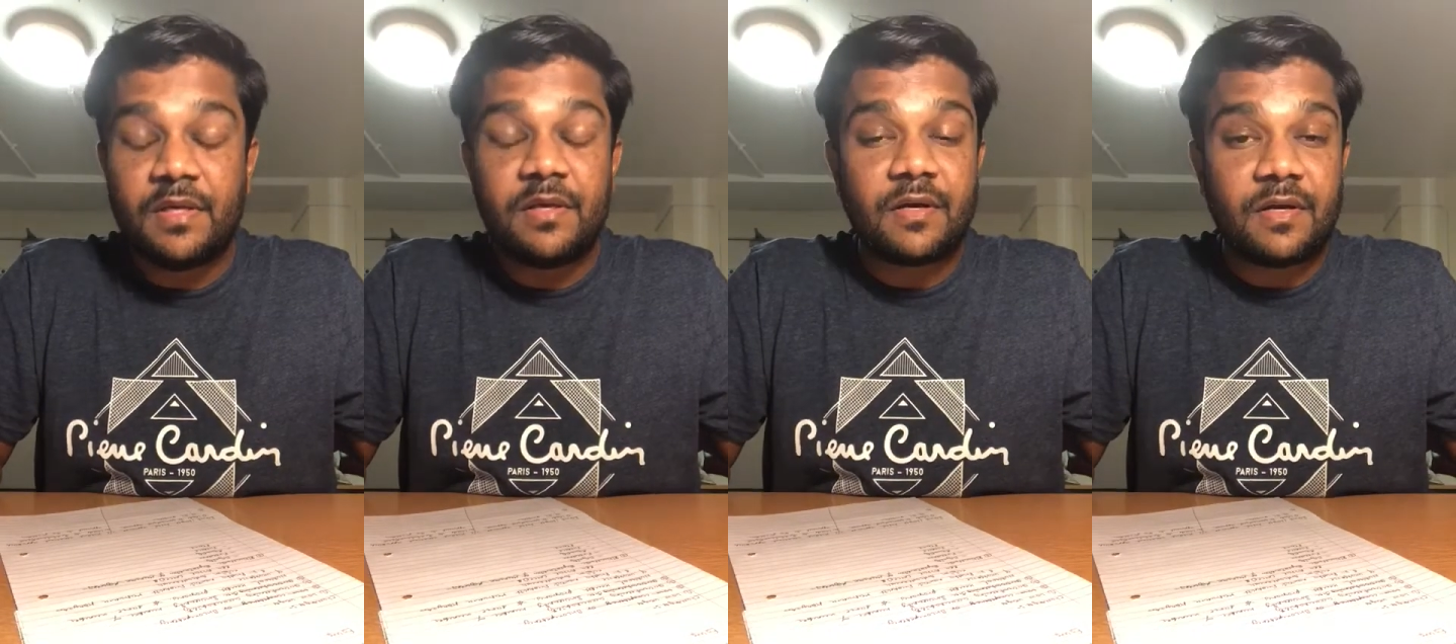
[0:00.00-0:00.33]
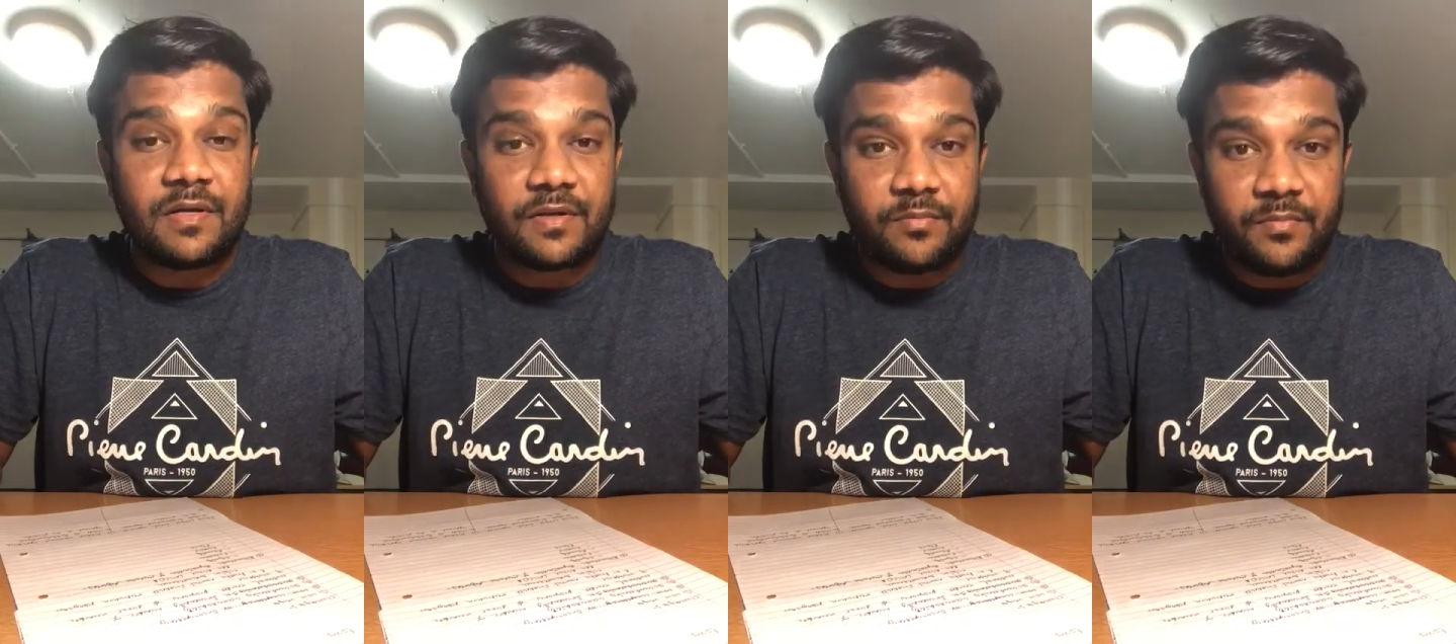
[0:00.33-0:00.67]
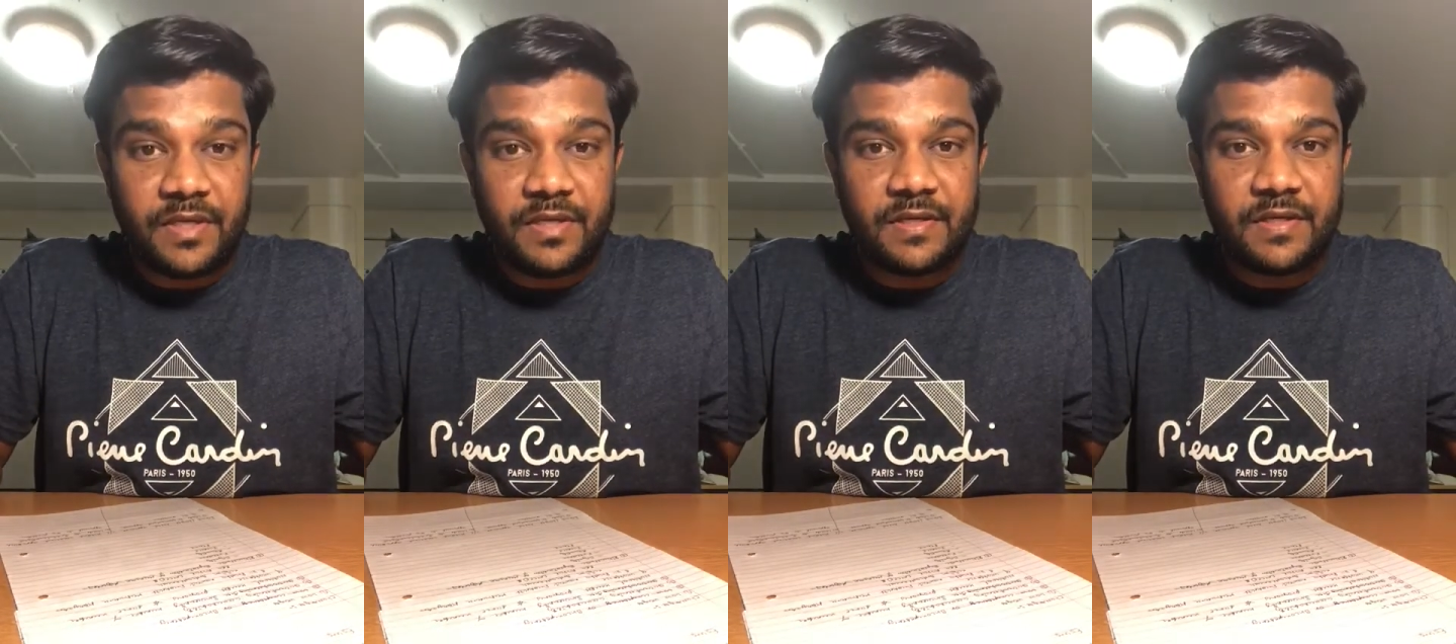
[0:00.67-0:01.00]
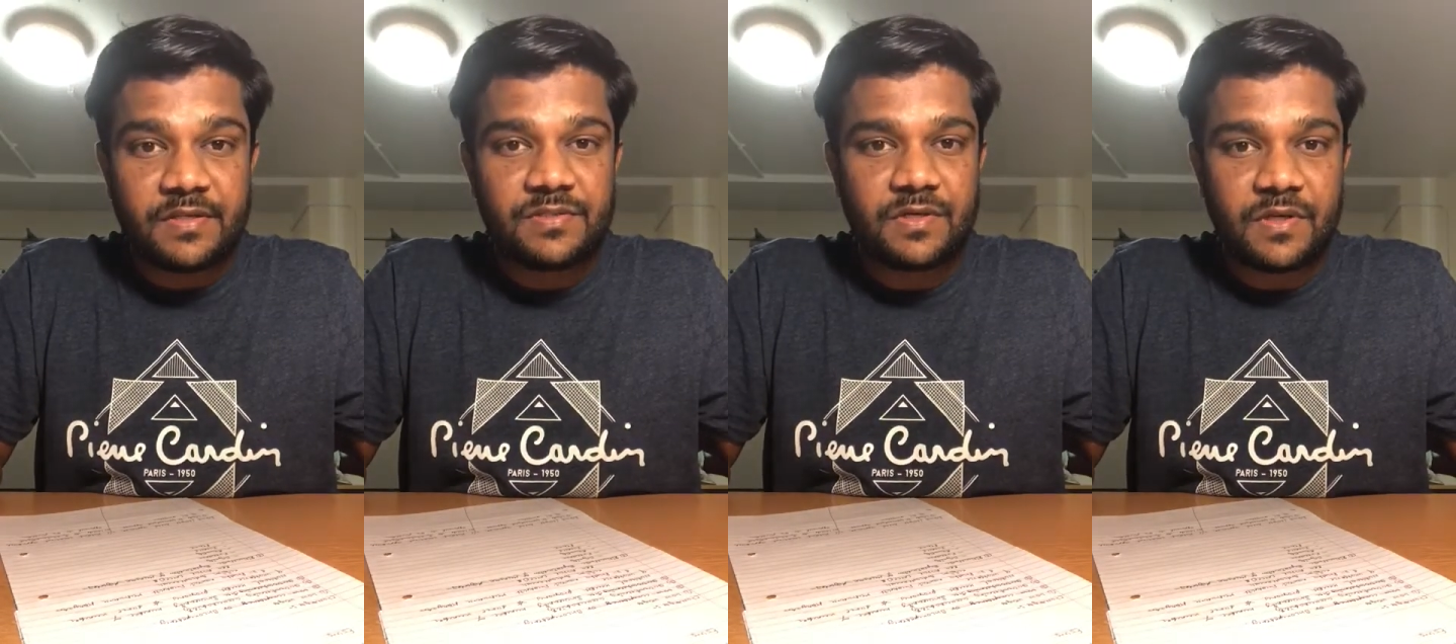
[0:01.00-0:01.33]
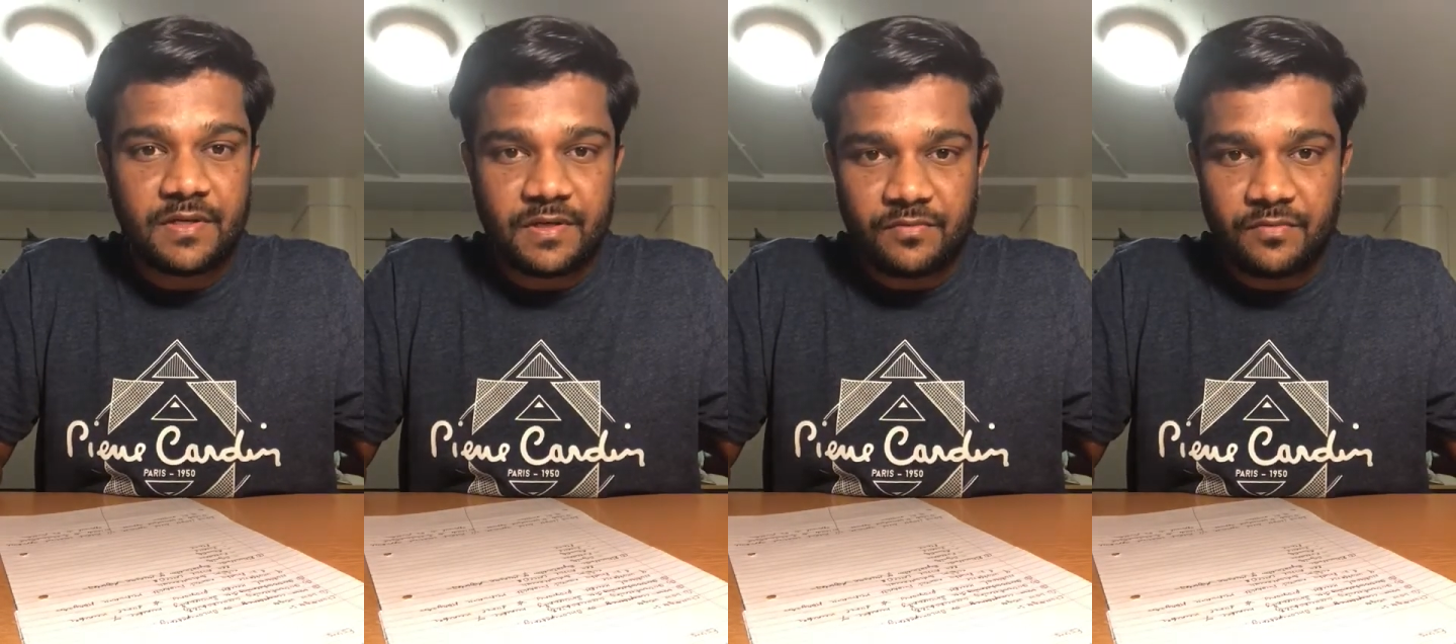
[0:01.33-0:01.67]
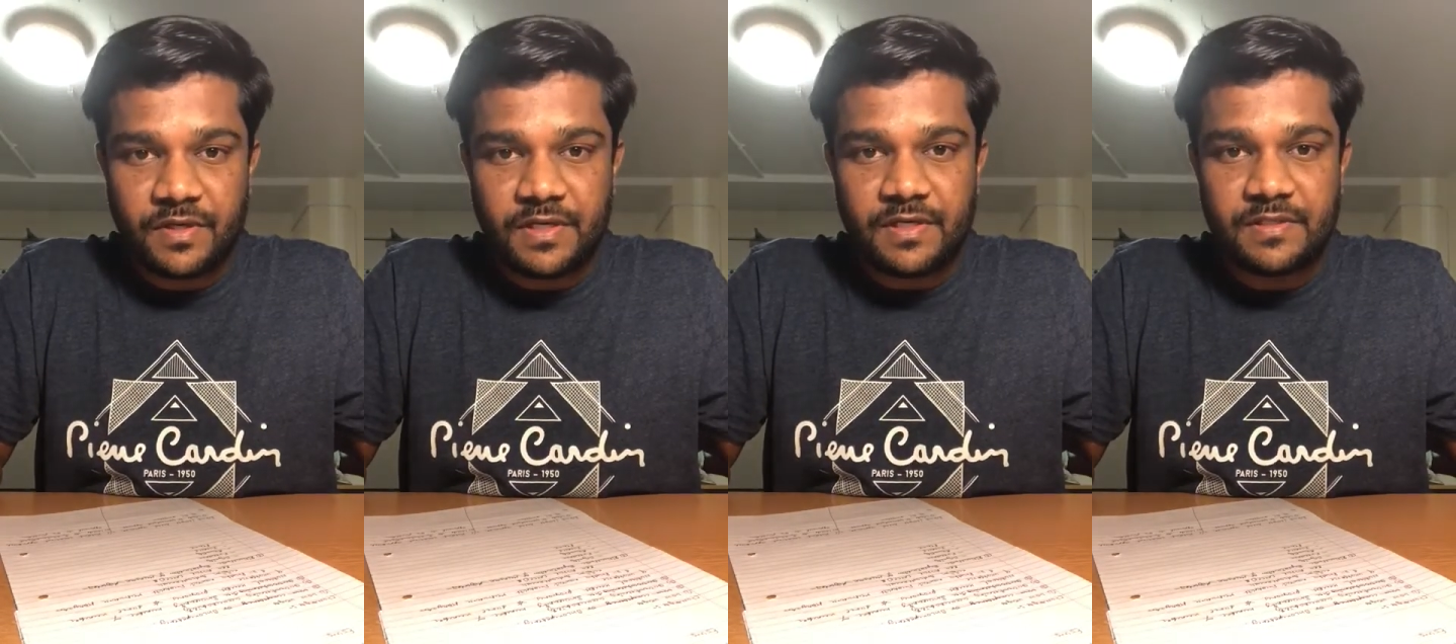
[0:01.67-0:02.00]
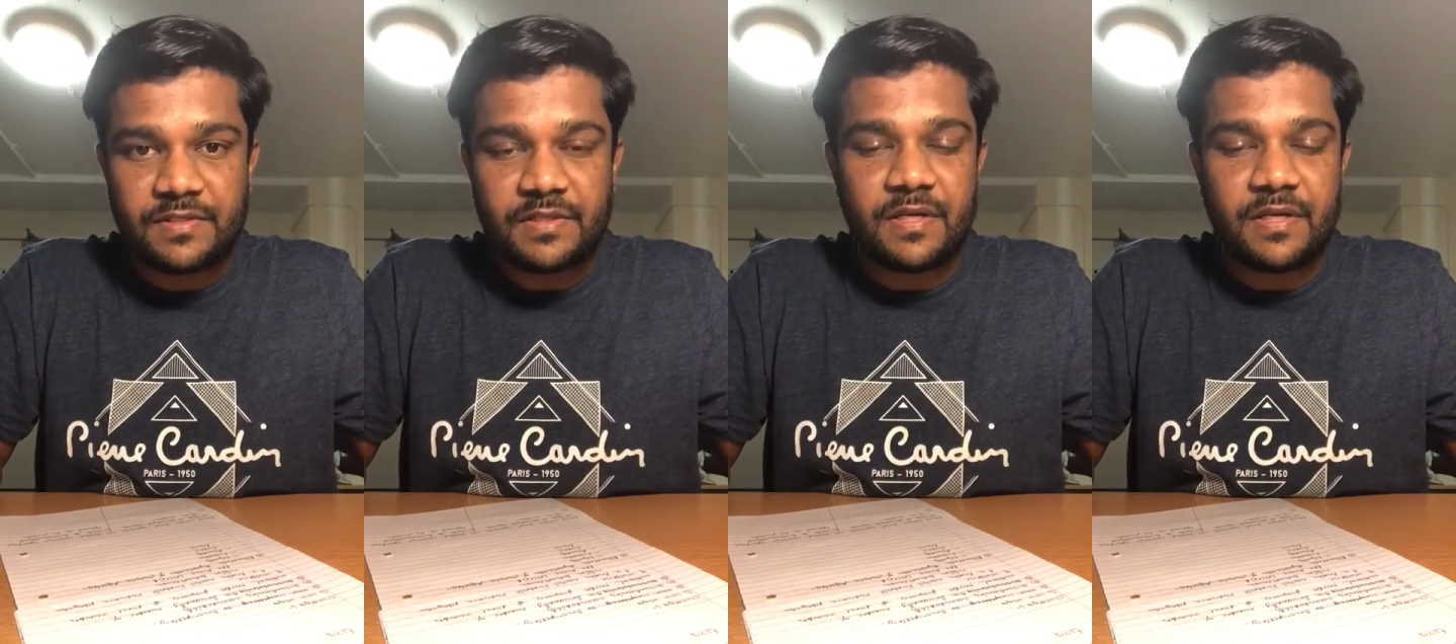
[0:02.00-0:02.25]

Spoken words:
conduct meetings, conduct trainings,